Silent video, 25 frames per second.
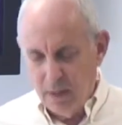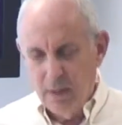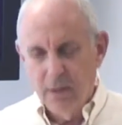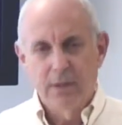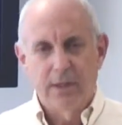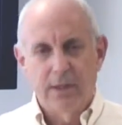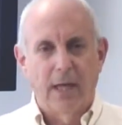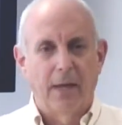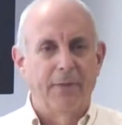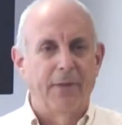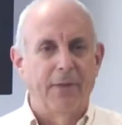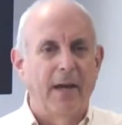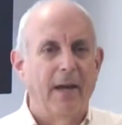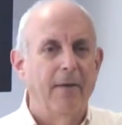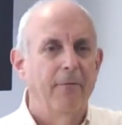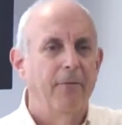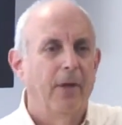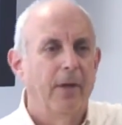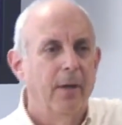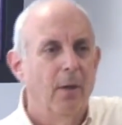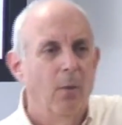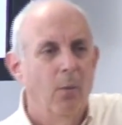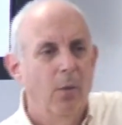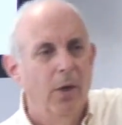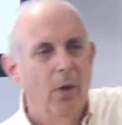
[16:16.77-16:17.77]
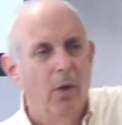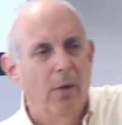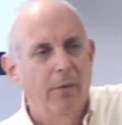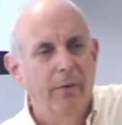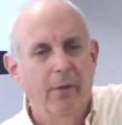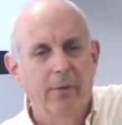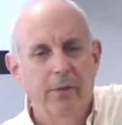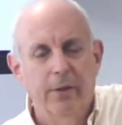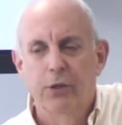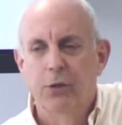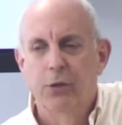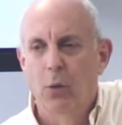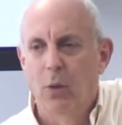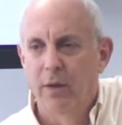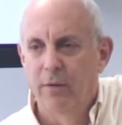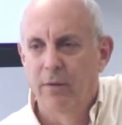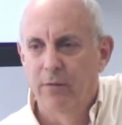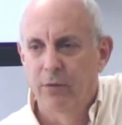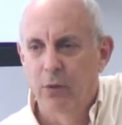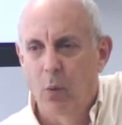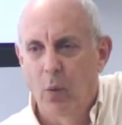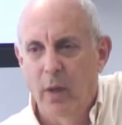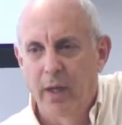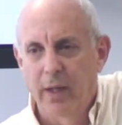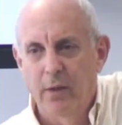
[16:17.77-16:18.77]
South Africa, we all know the story of
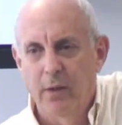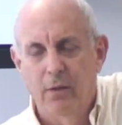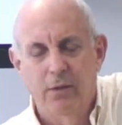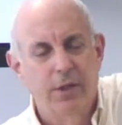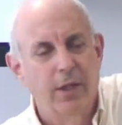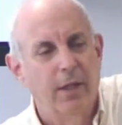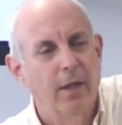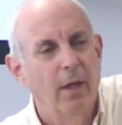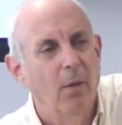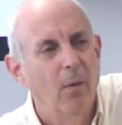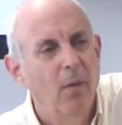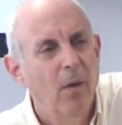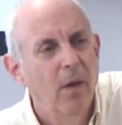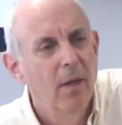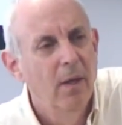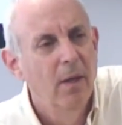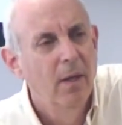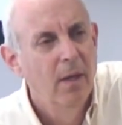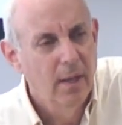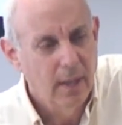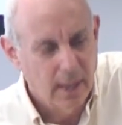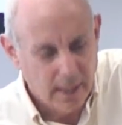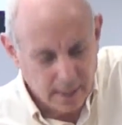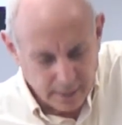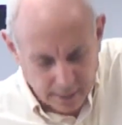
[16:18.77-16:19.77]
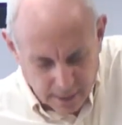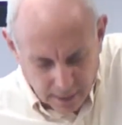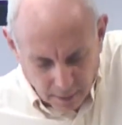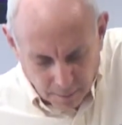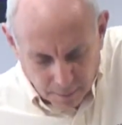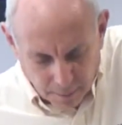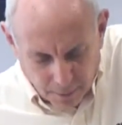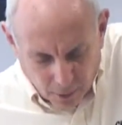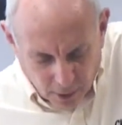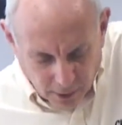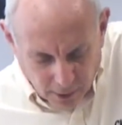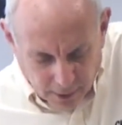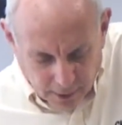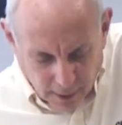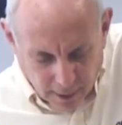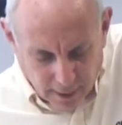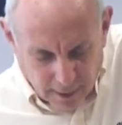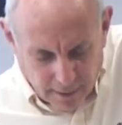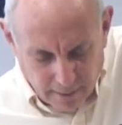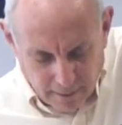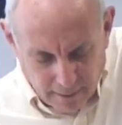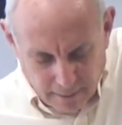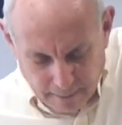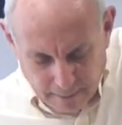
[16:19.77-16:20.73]
20 years ago ending apartheid.